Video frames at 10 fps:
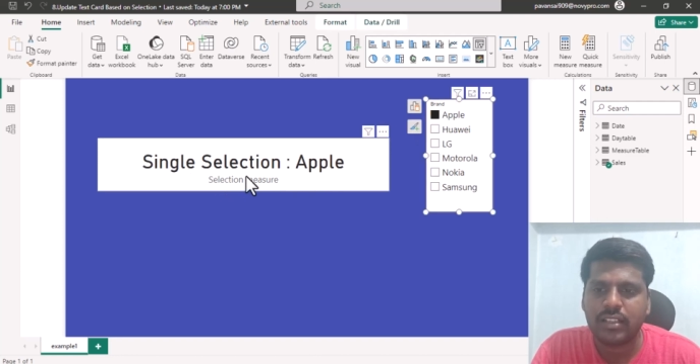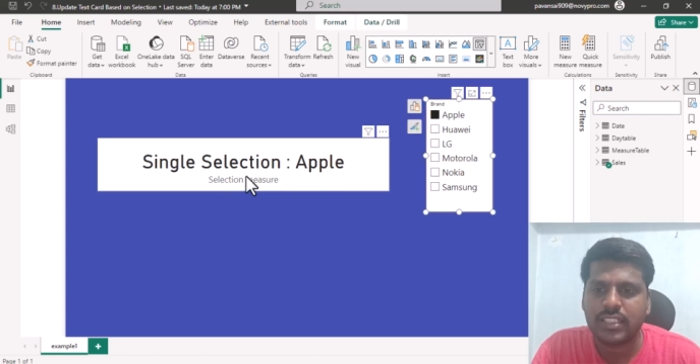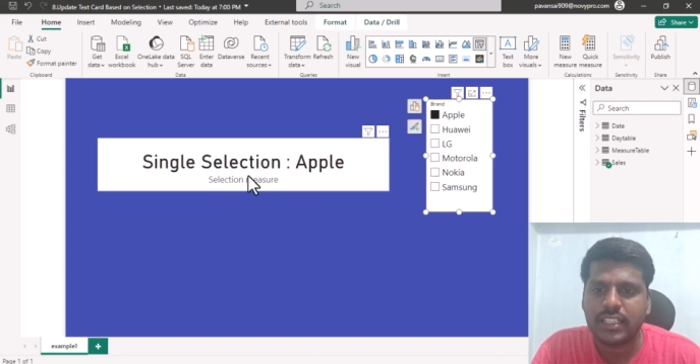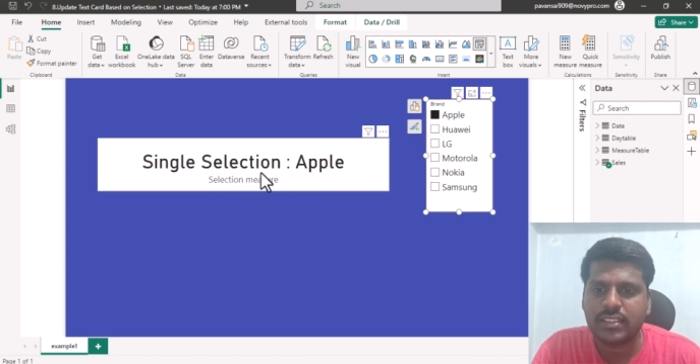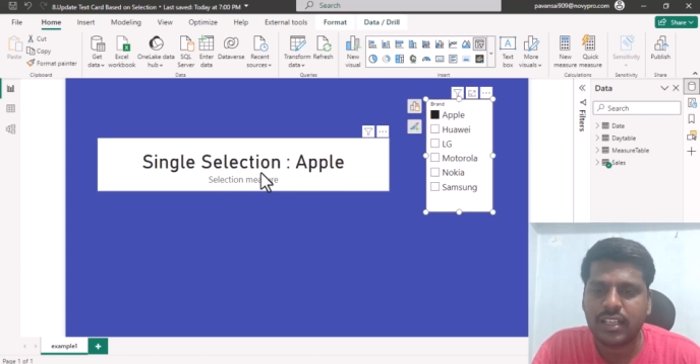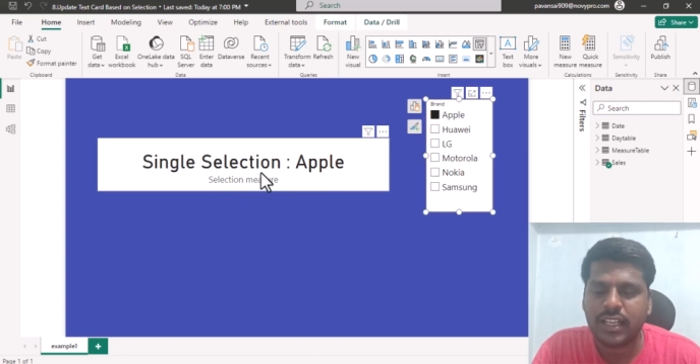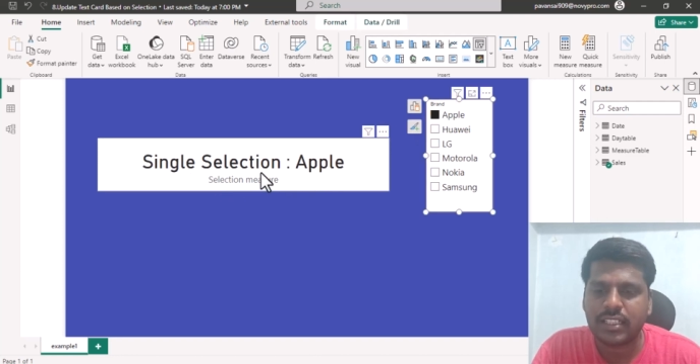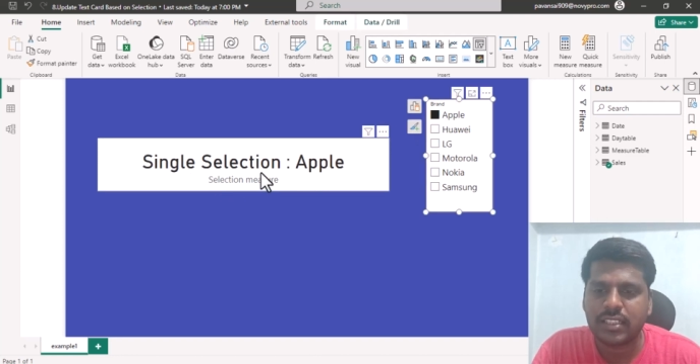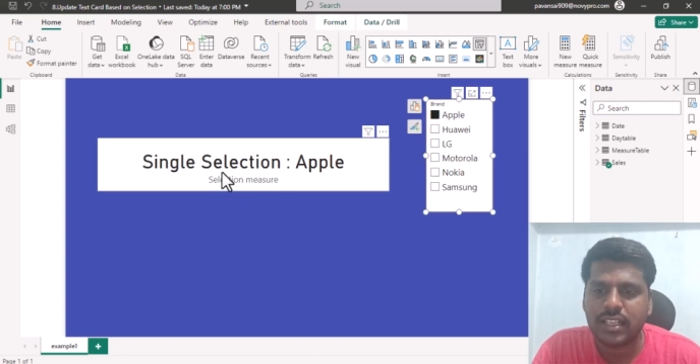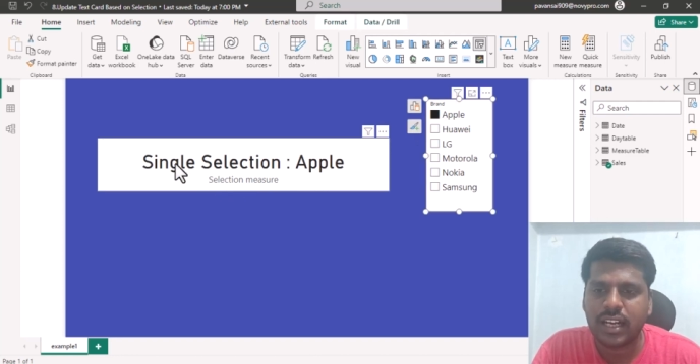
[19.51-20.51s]
change the
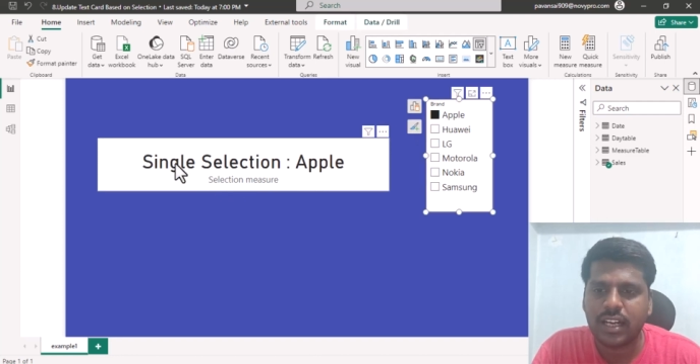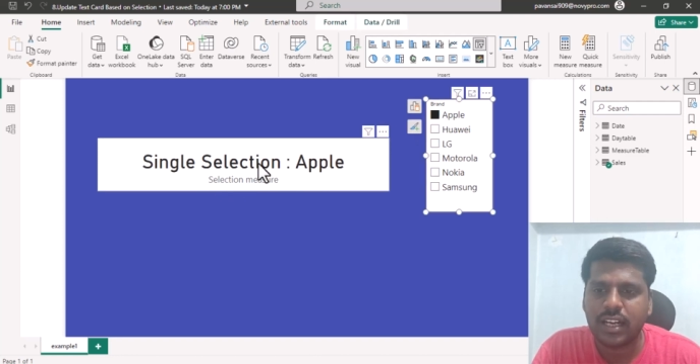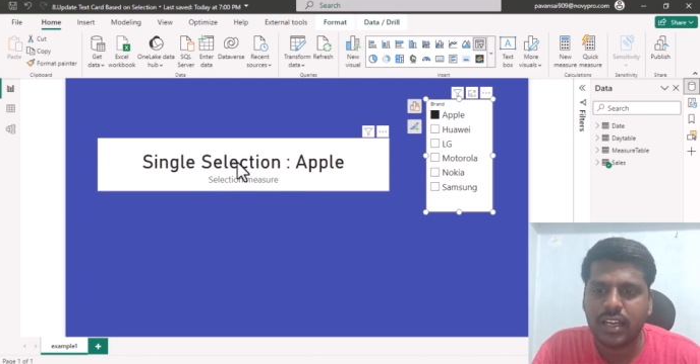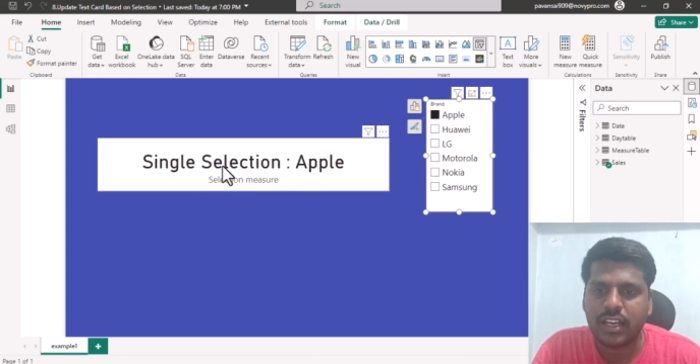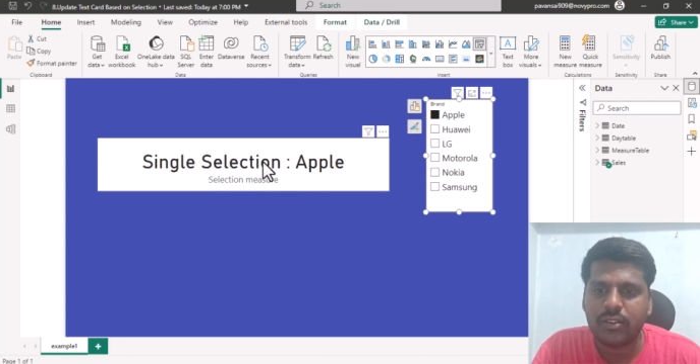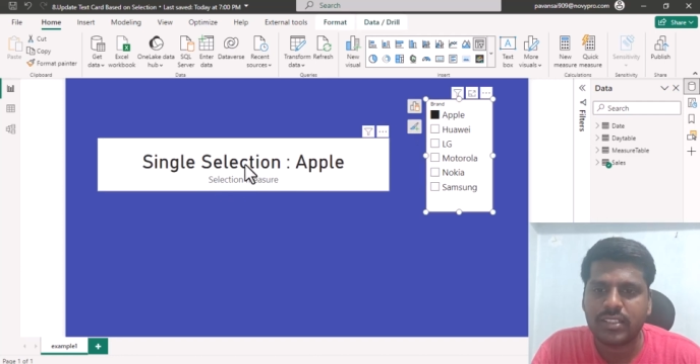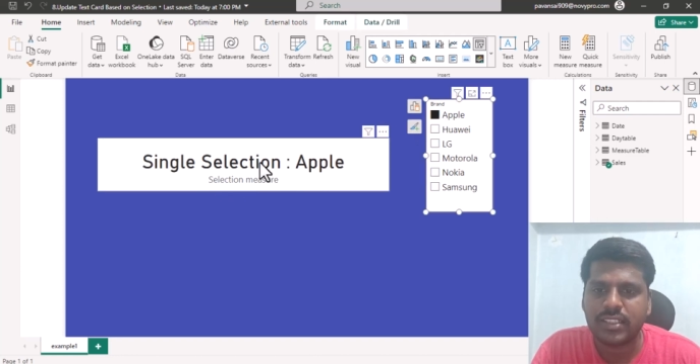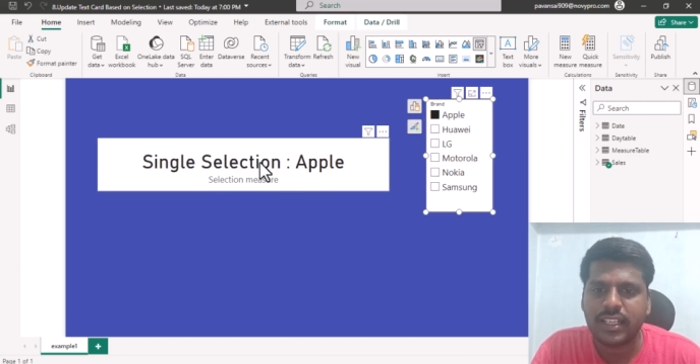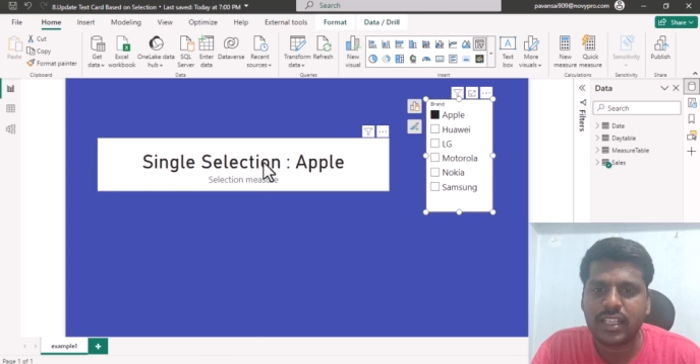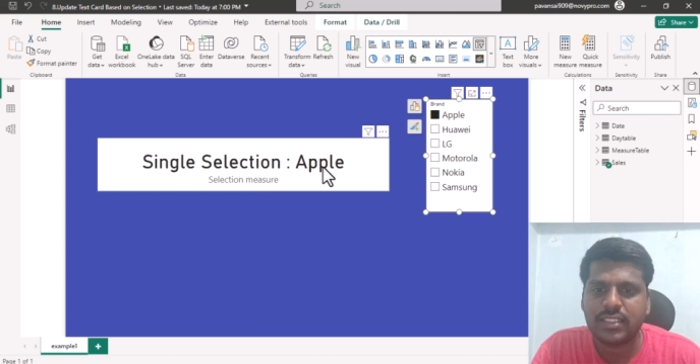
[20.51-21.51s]
text card into the
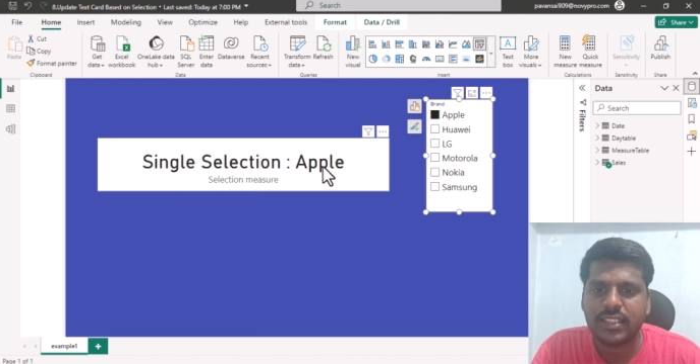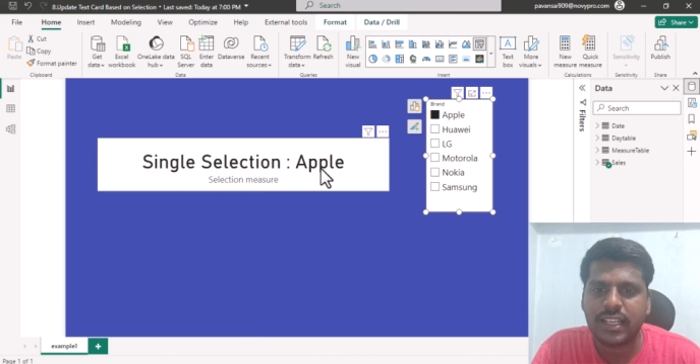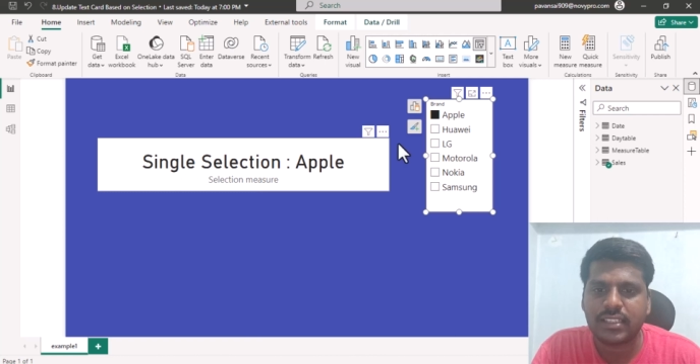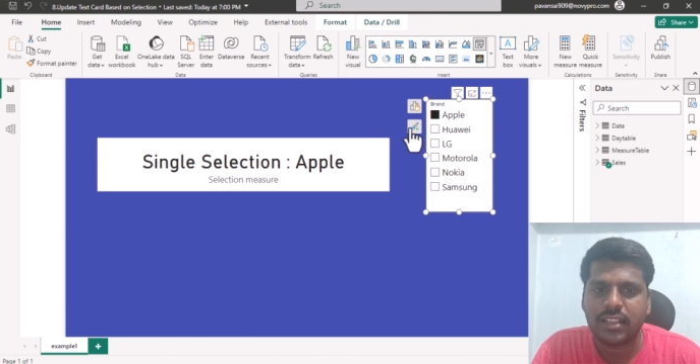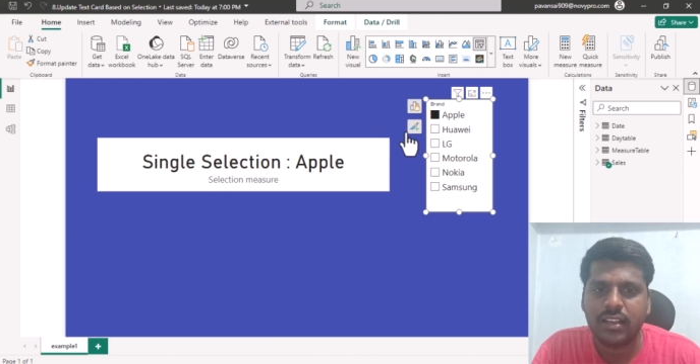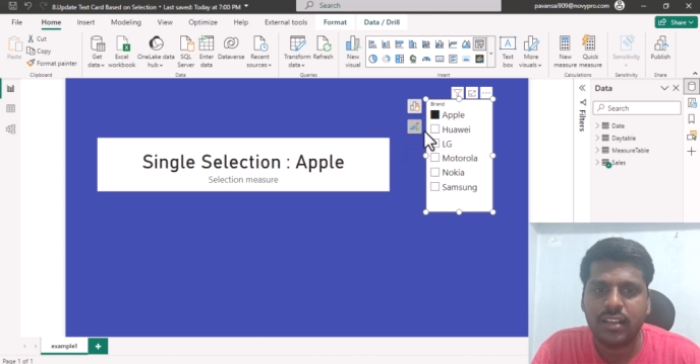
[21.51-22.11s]
single selection